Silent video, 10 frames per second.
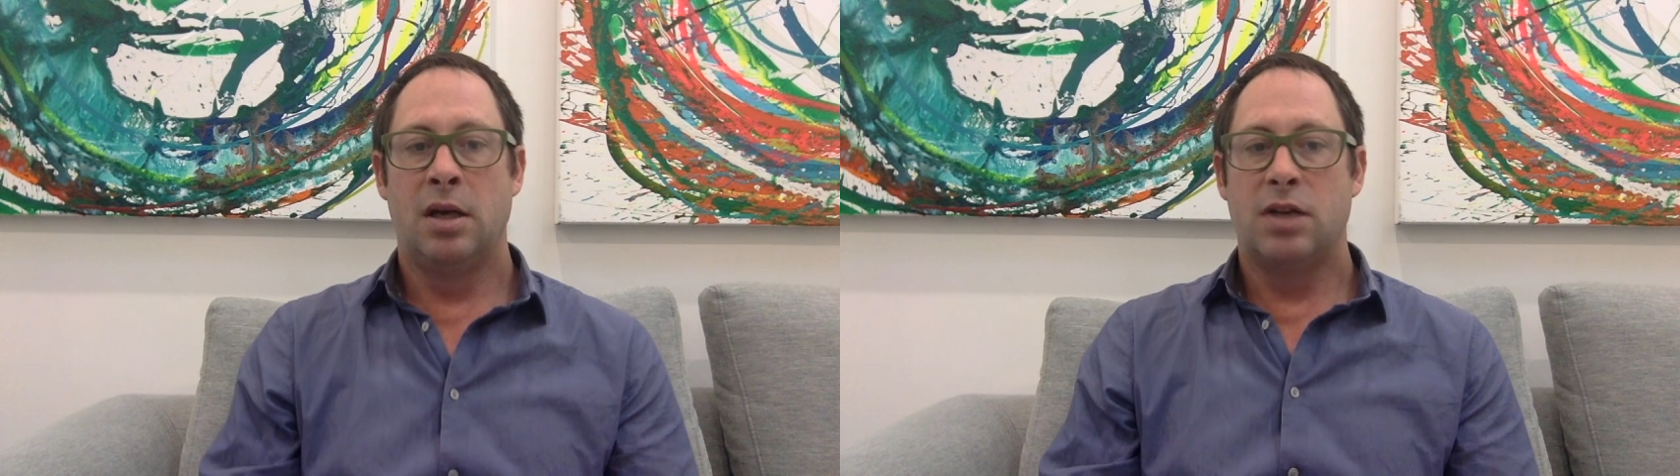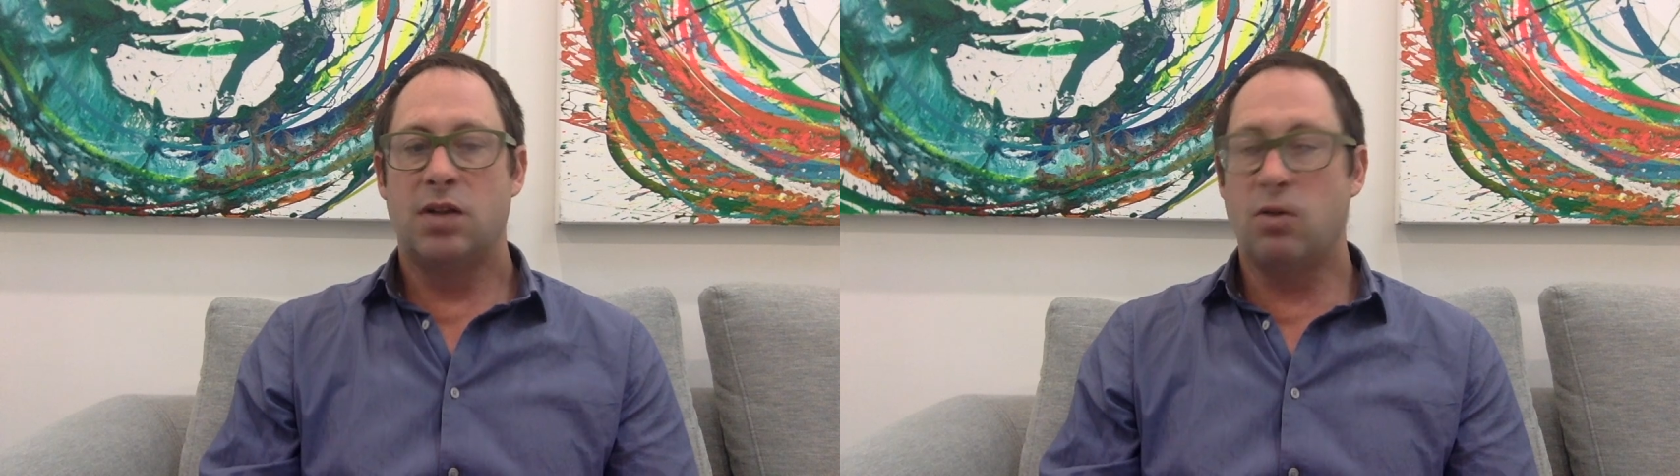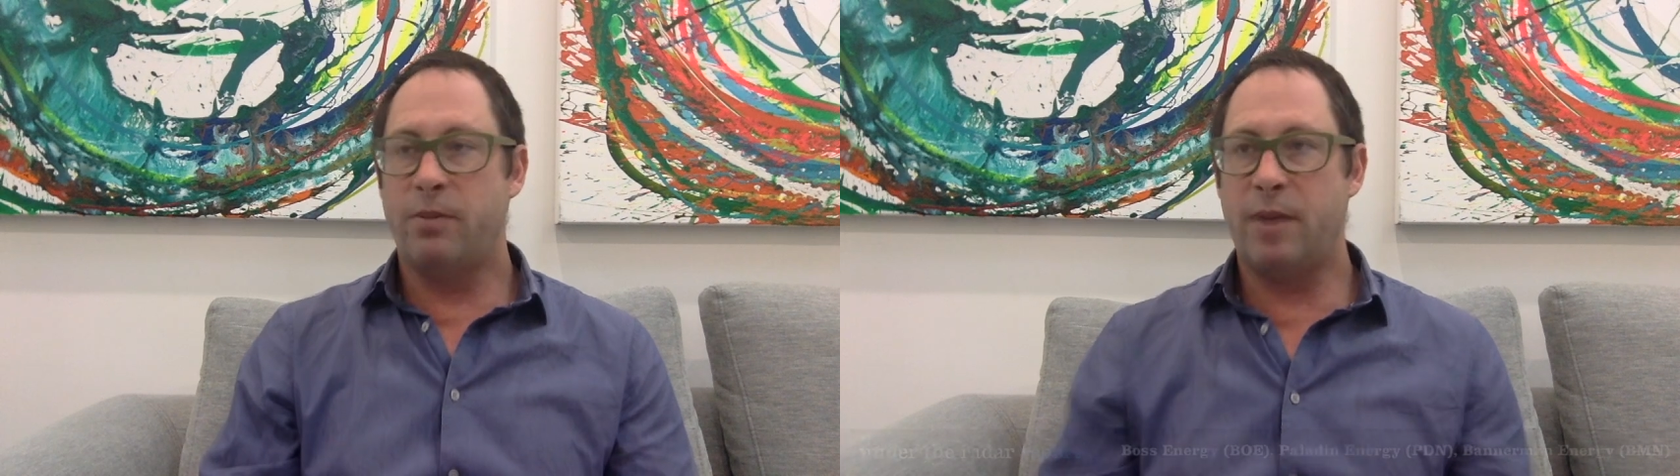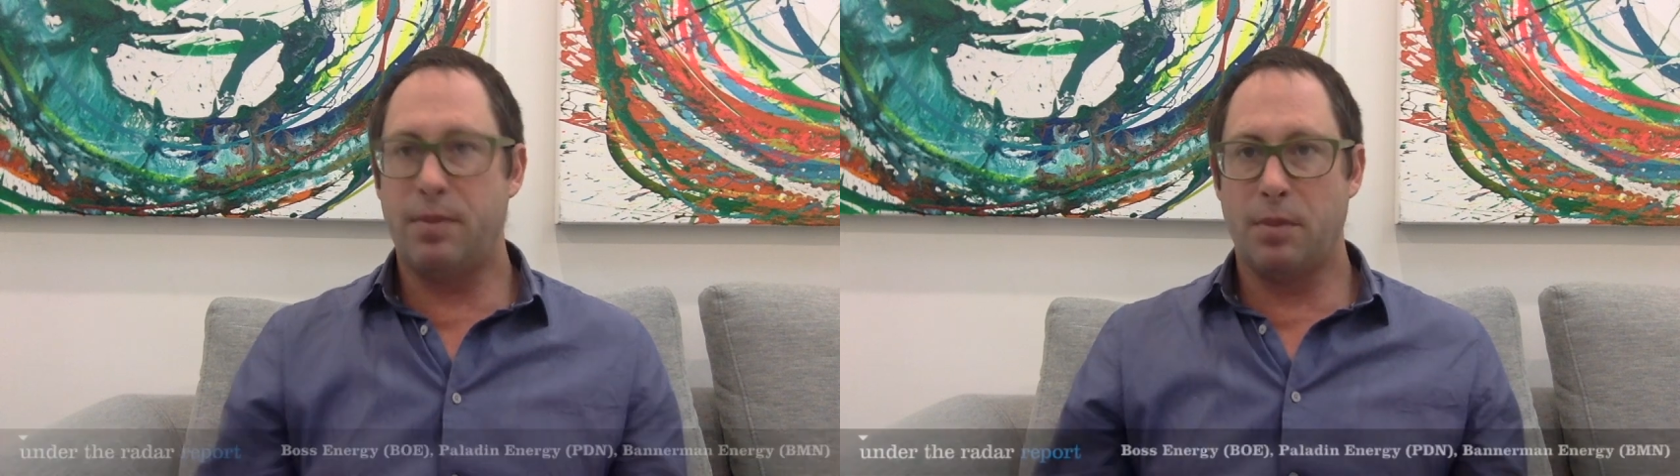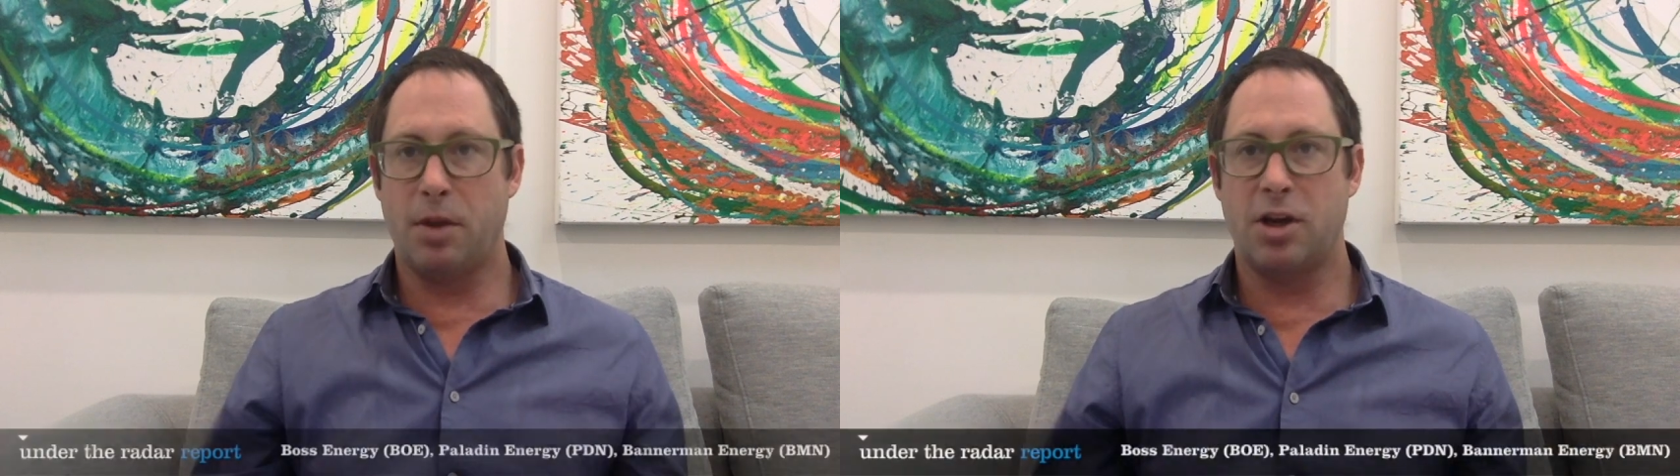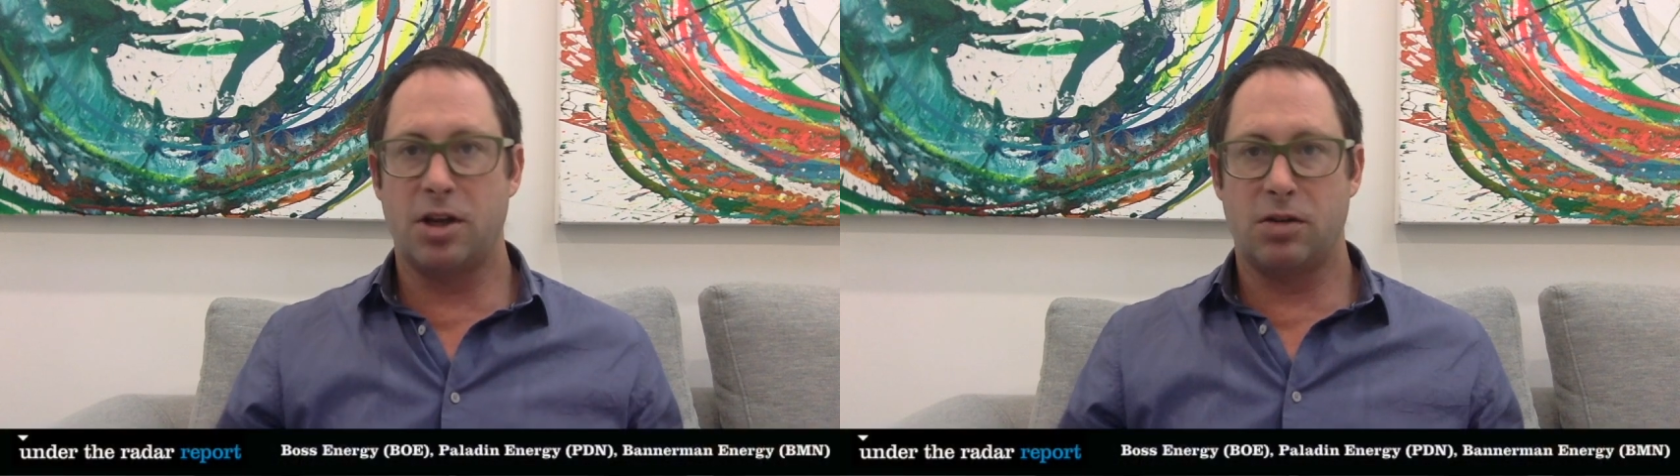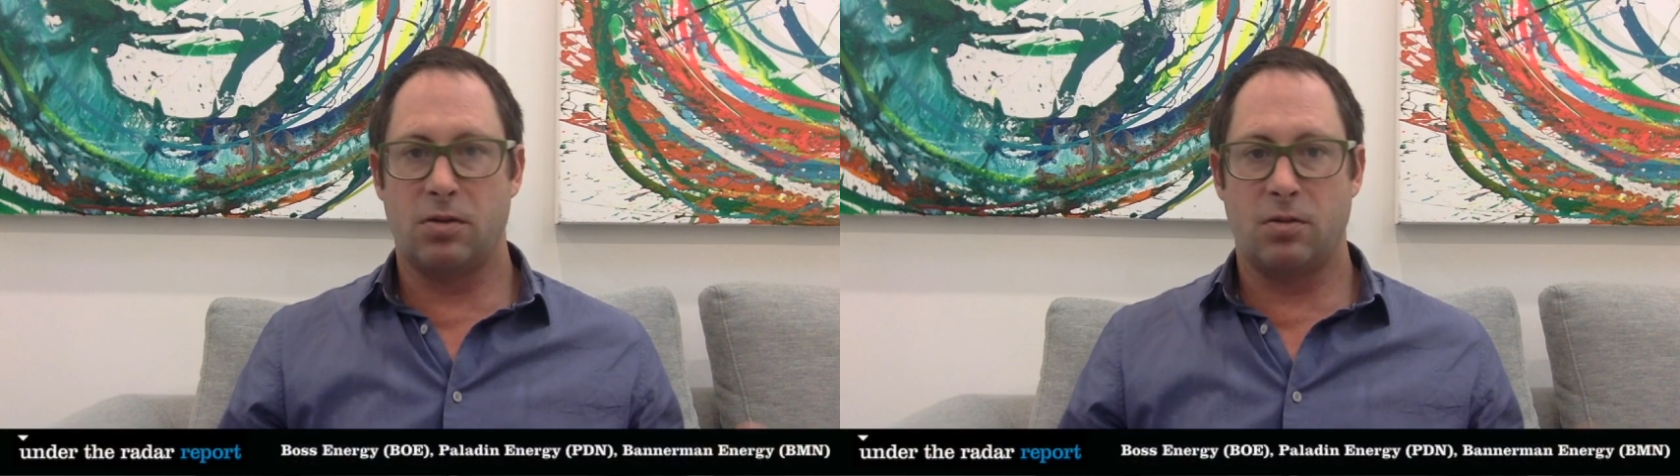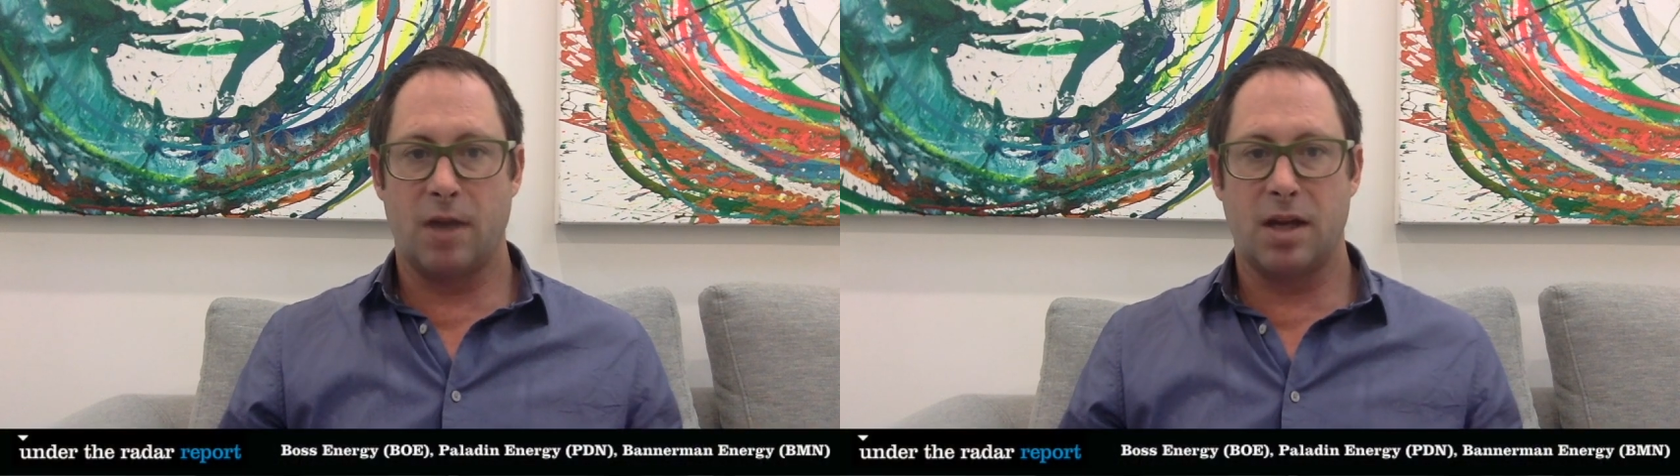So we've been promoting
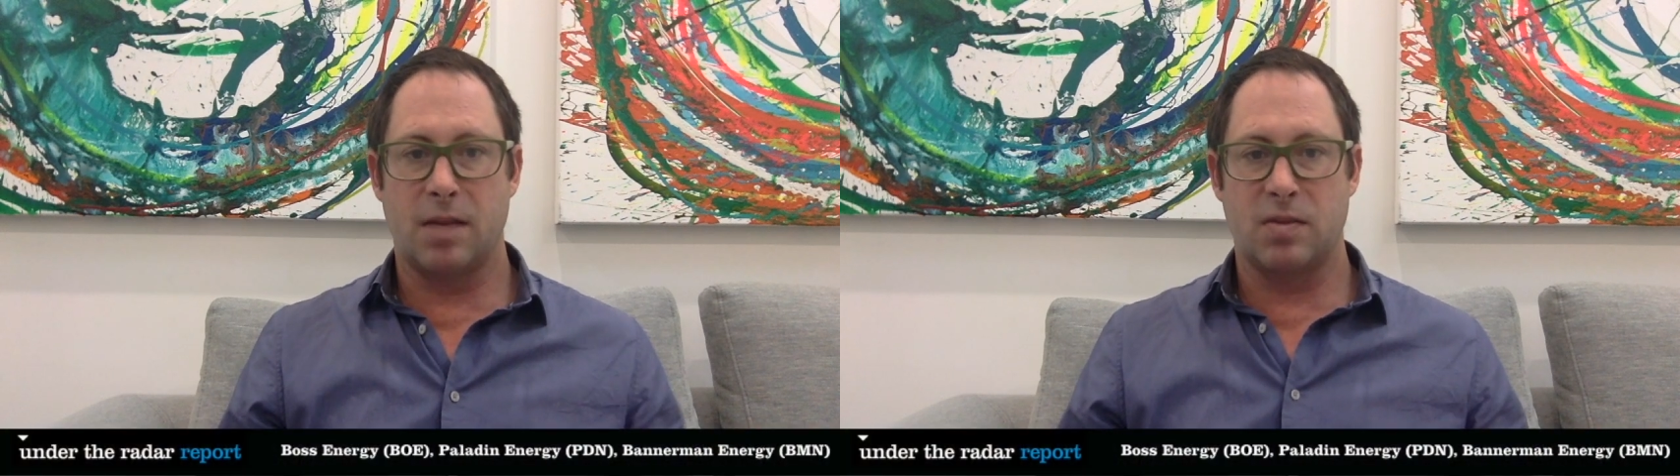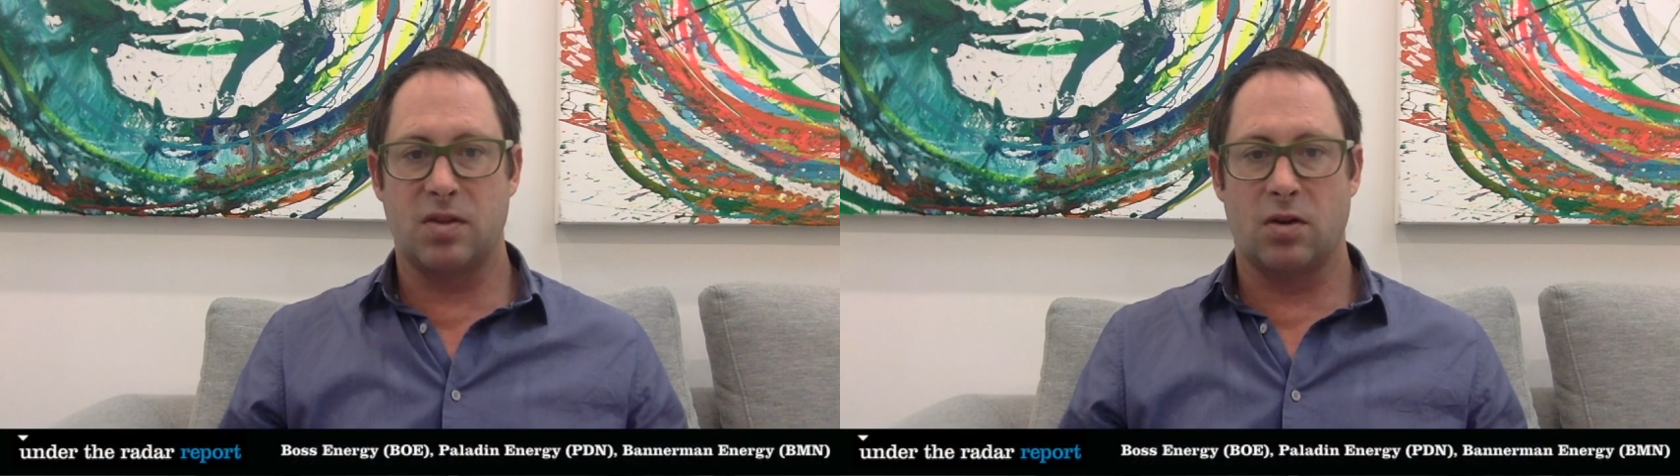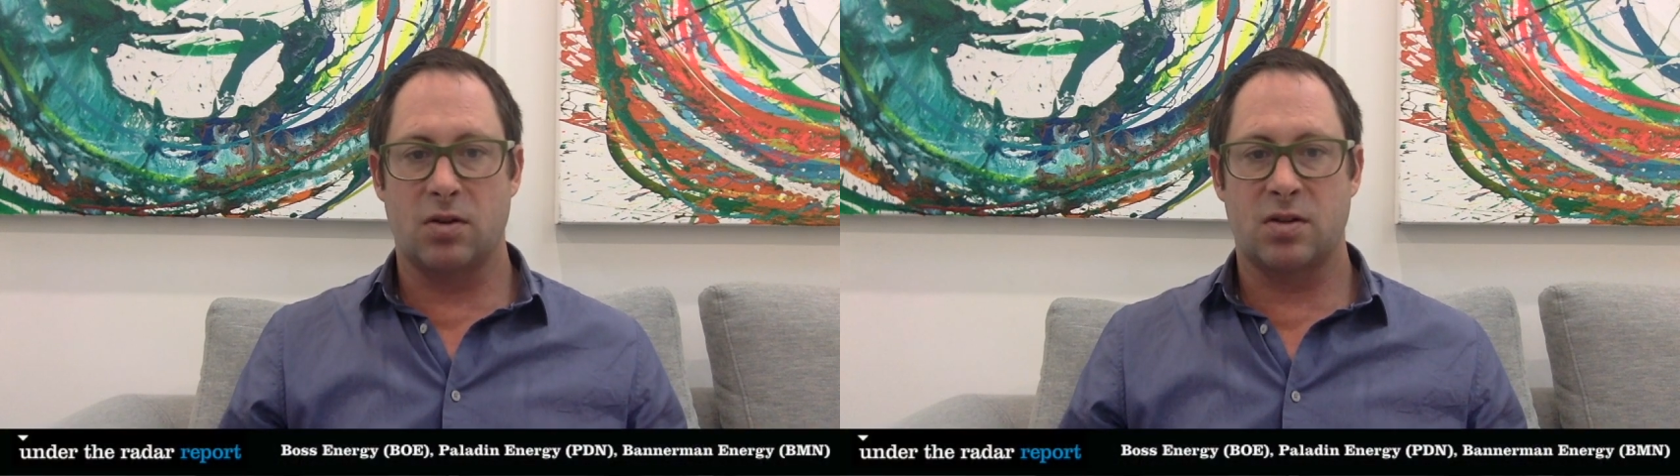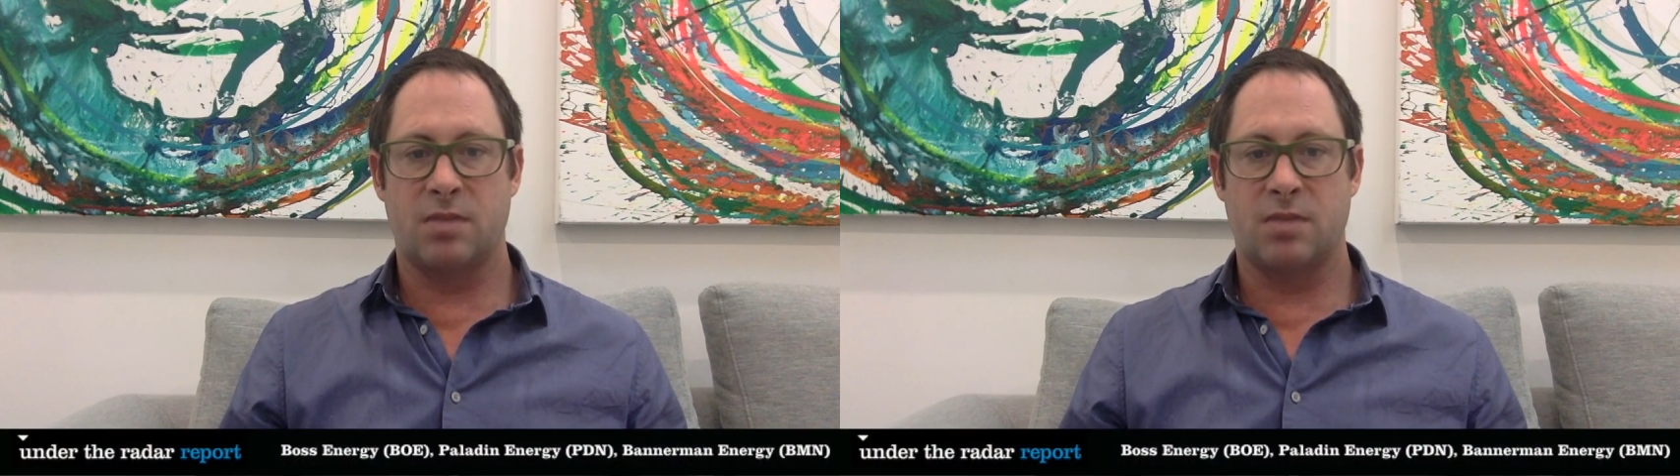uranium stocks,